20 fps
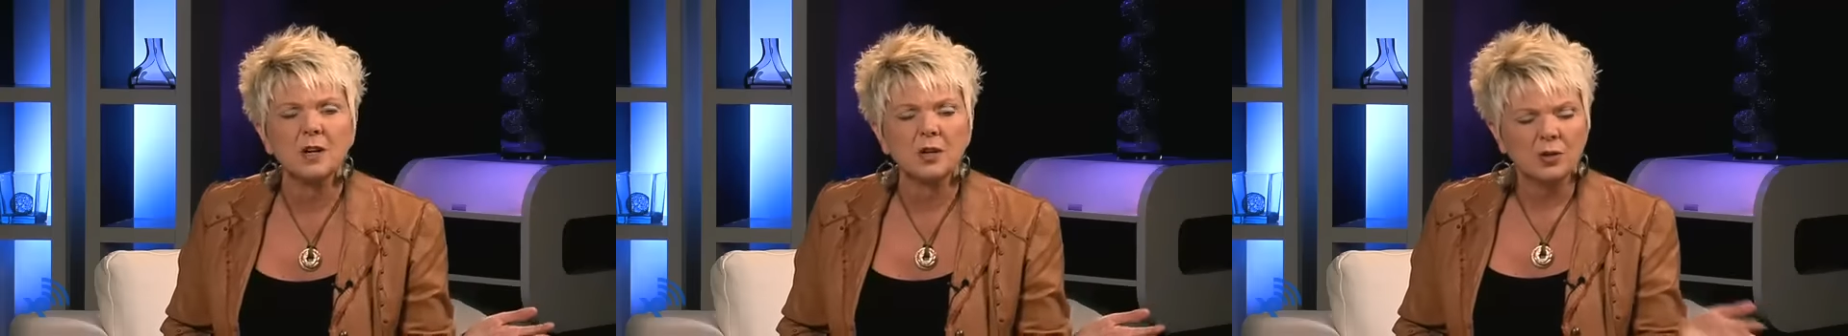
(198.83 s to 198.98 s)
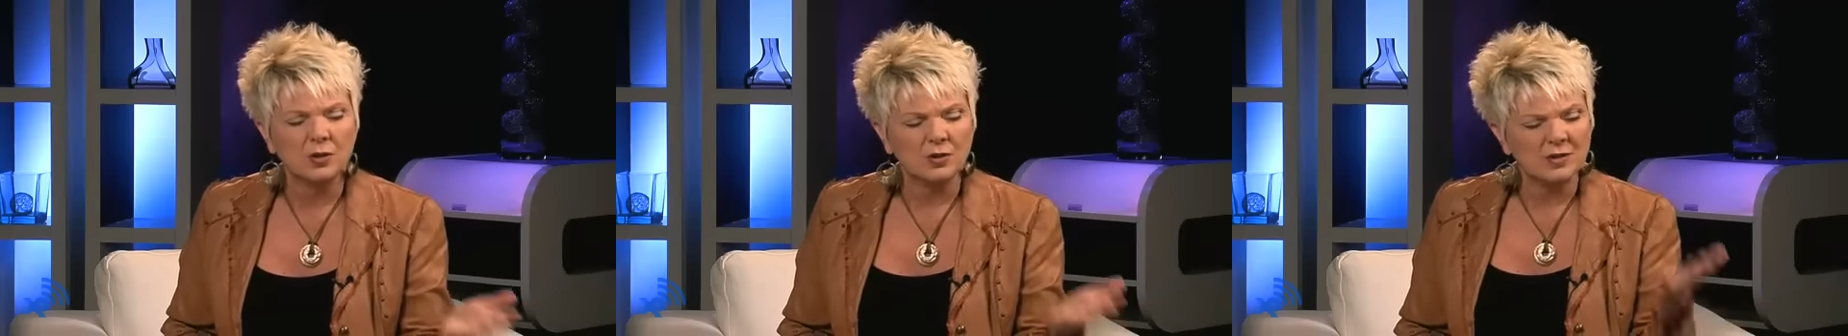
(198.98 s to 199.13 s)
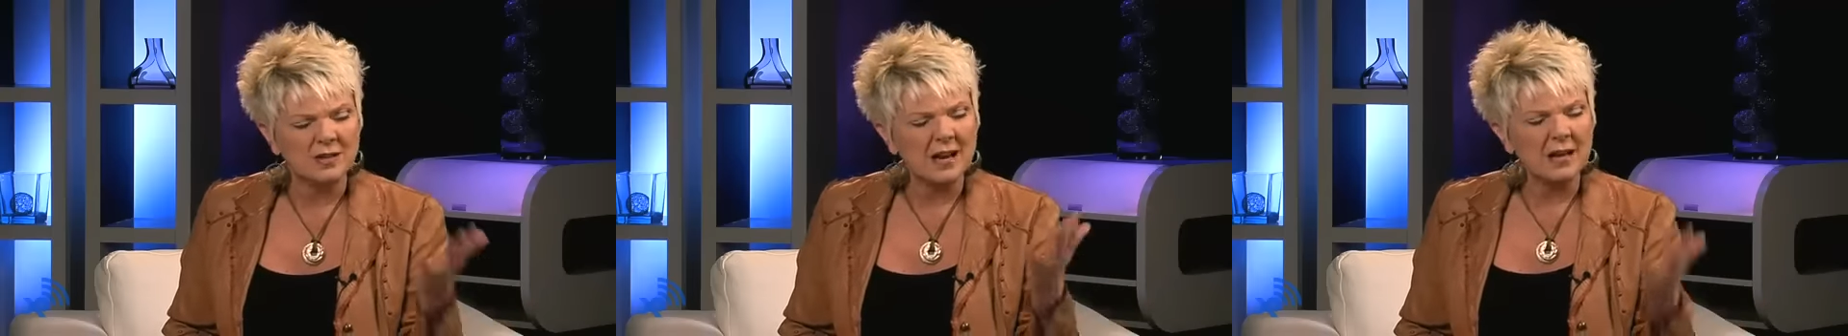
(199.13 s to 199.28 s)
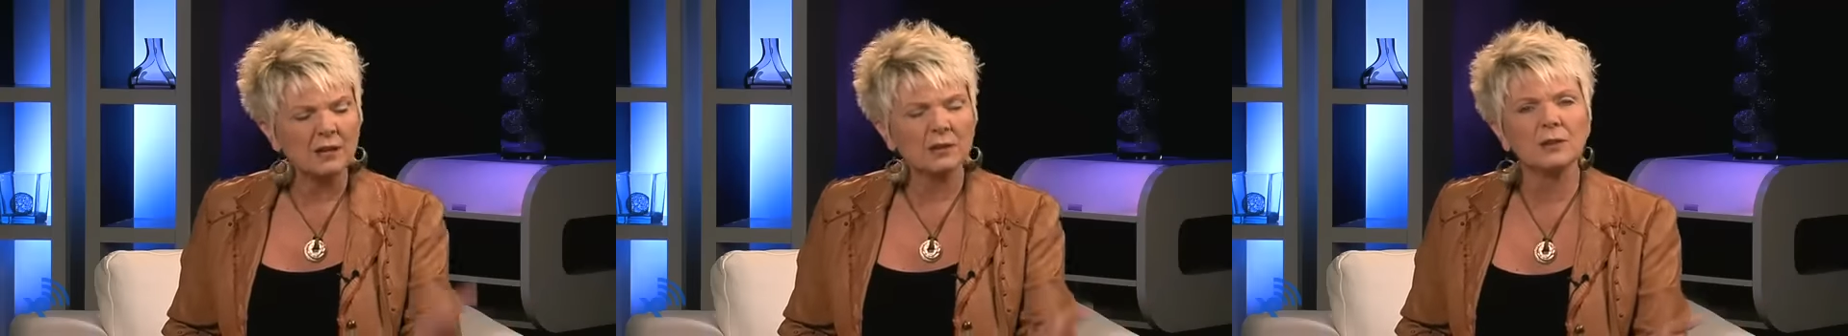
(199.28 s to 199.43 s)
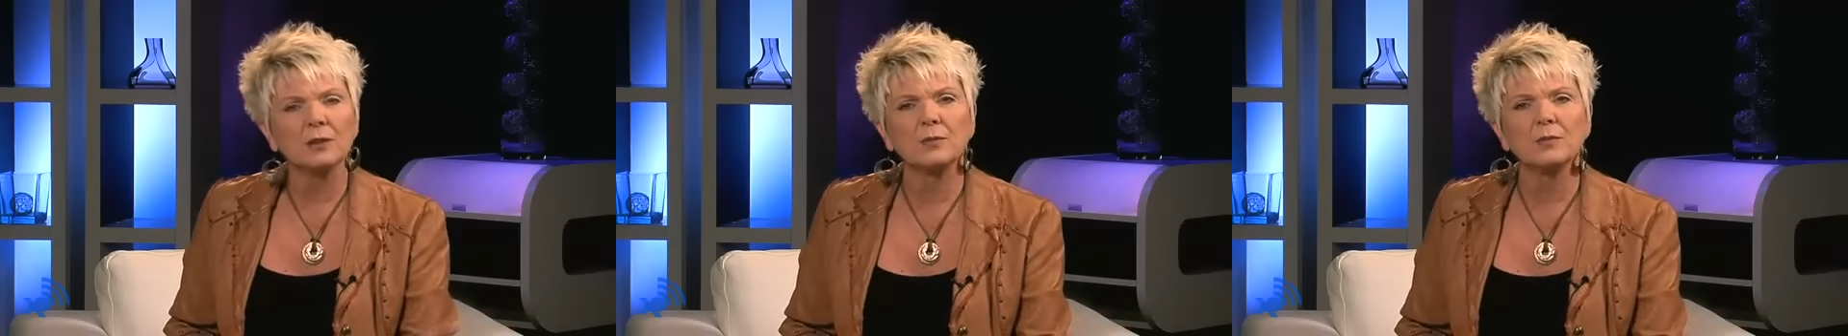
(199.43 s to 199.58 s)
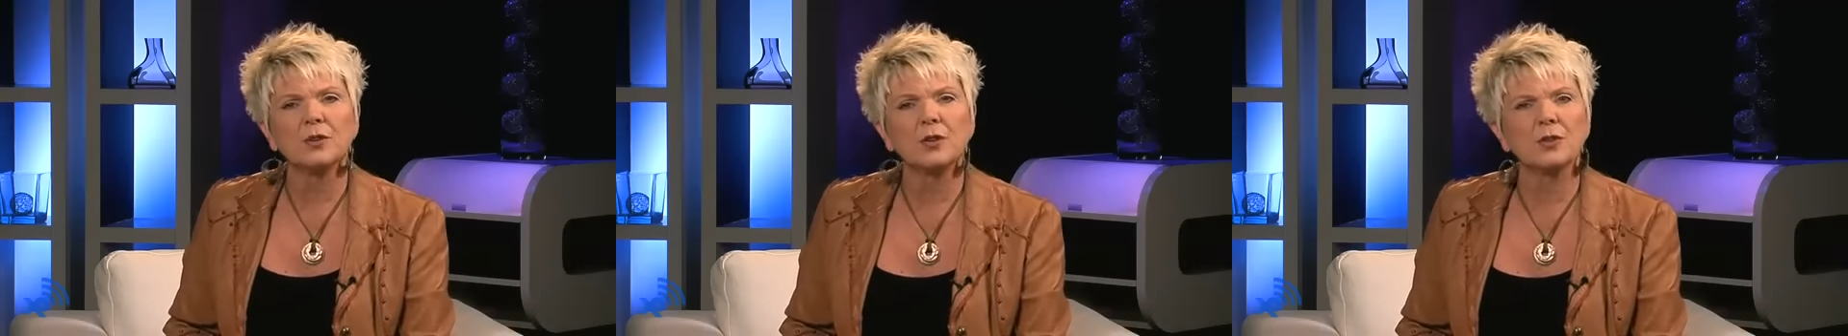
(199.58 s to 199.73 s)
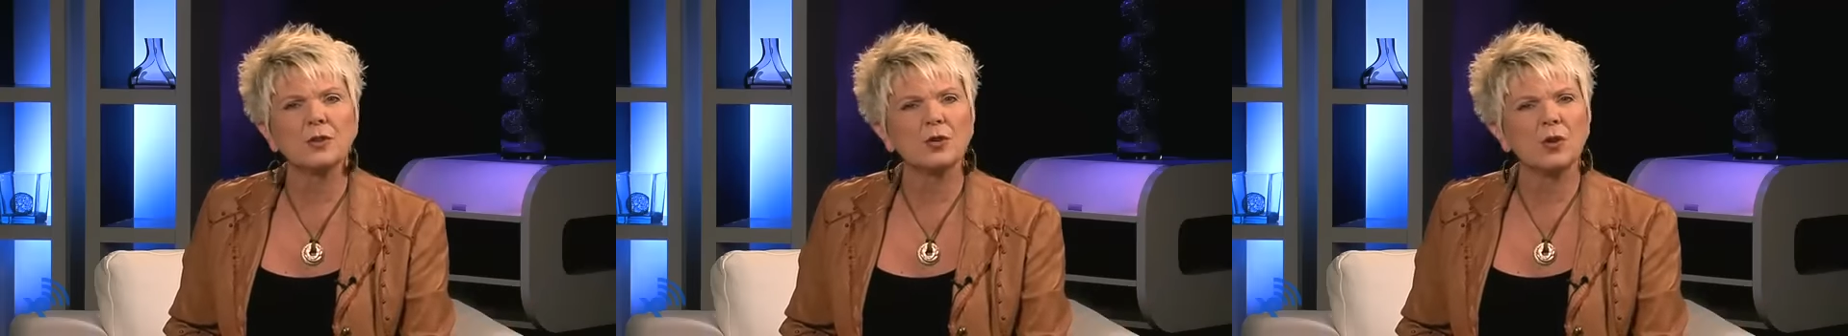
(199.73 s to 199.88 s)
who nailed him
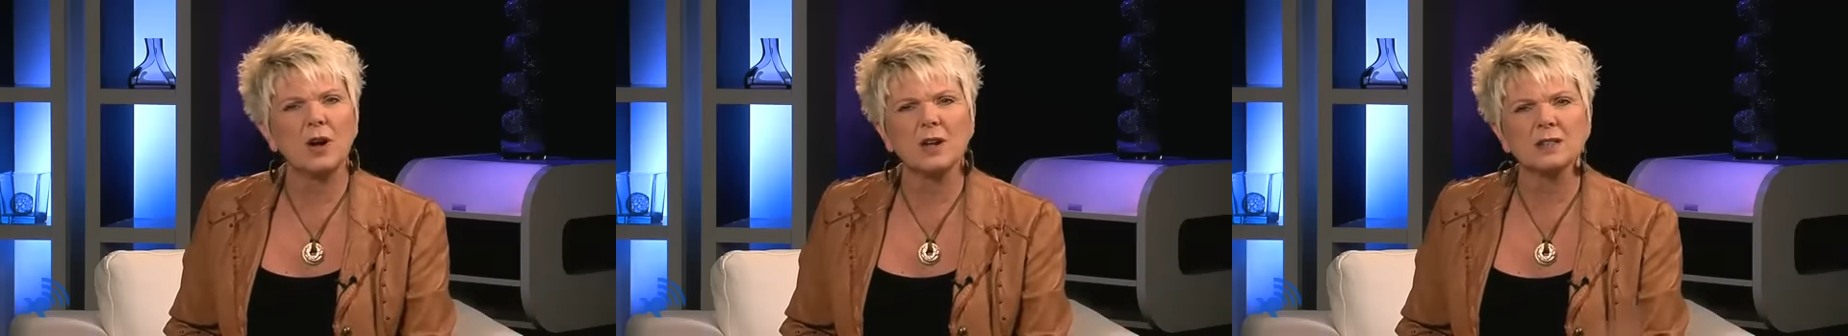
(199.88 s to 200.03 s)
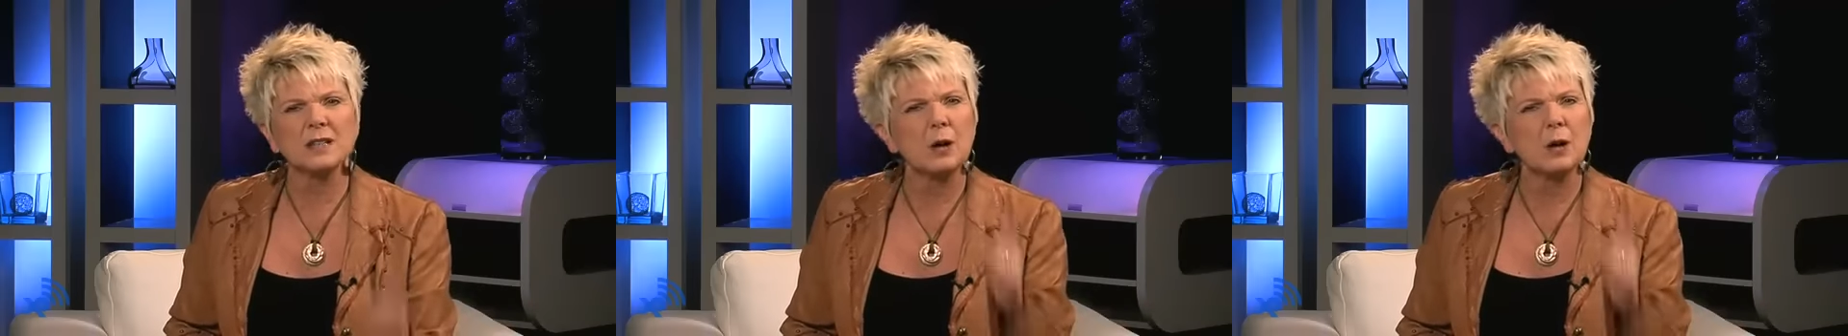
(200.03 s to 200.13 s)
to the cross.